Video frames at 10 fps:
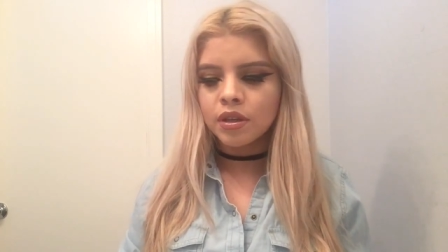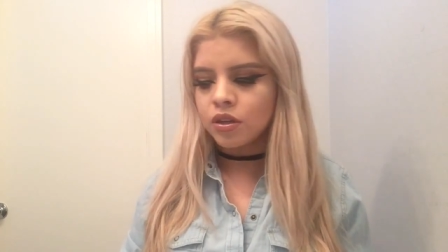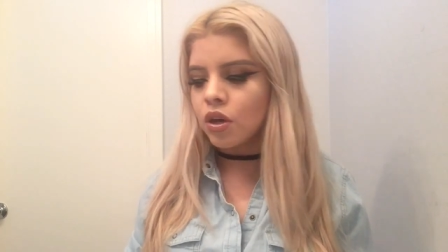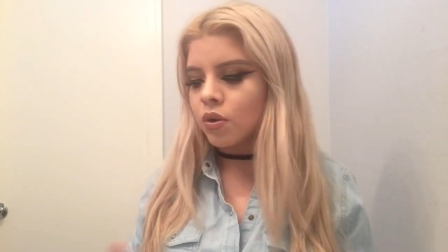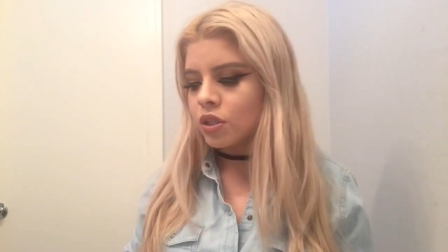
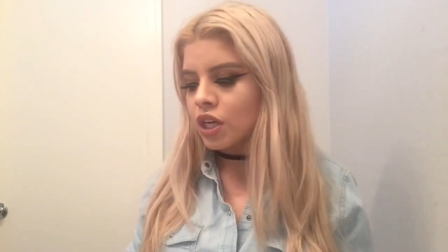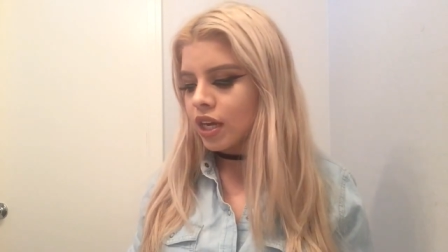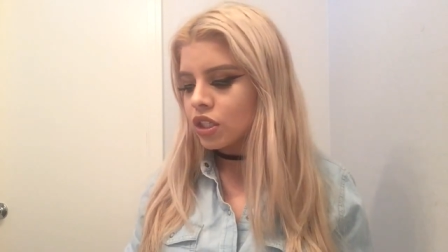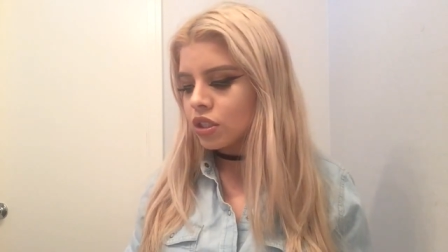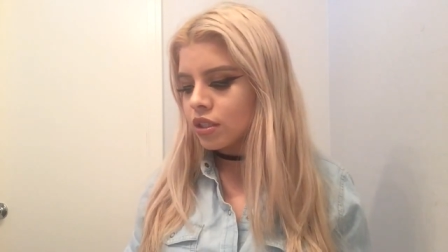No, she
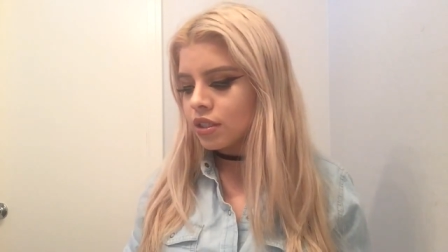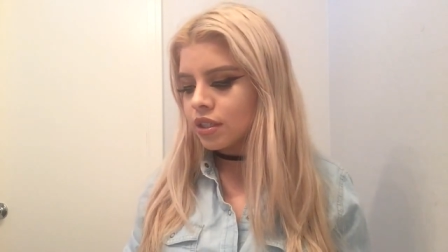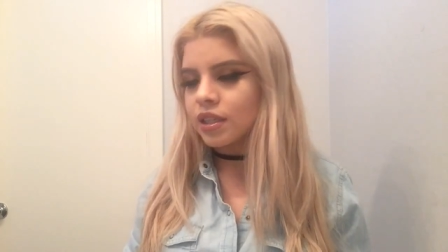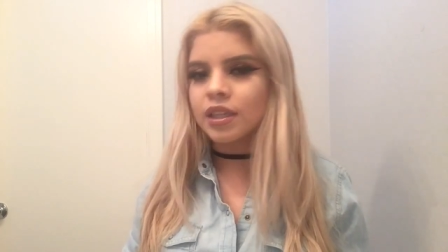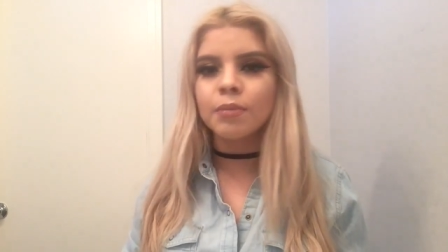actually
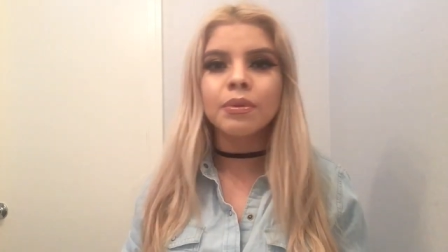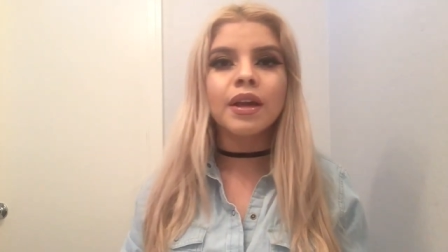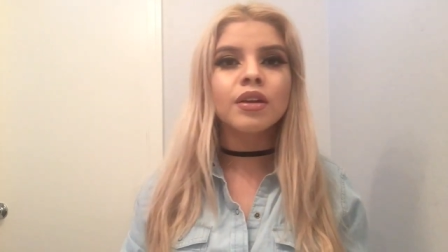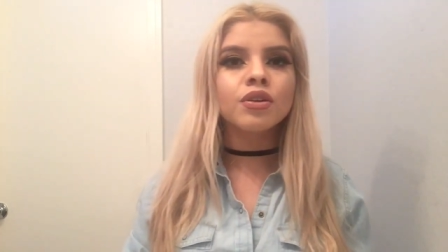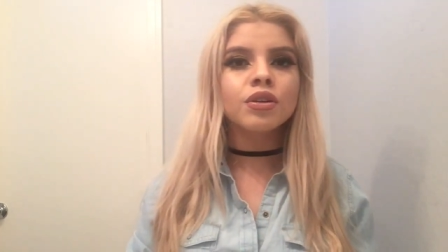did the lip
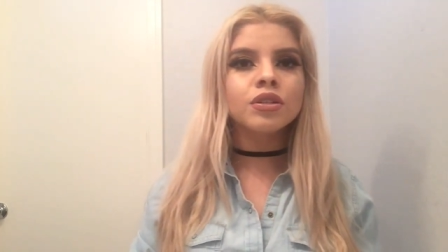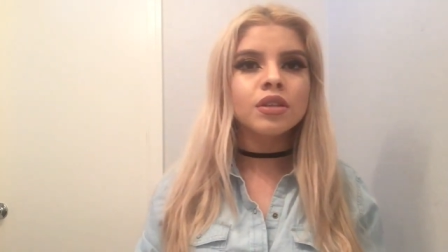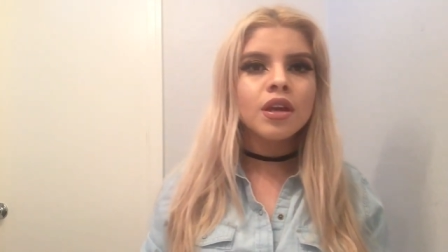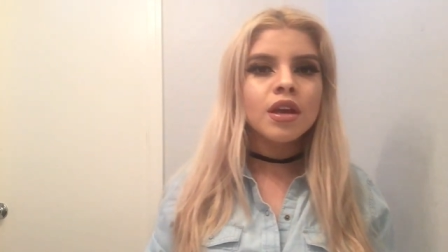liners,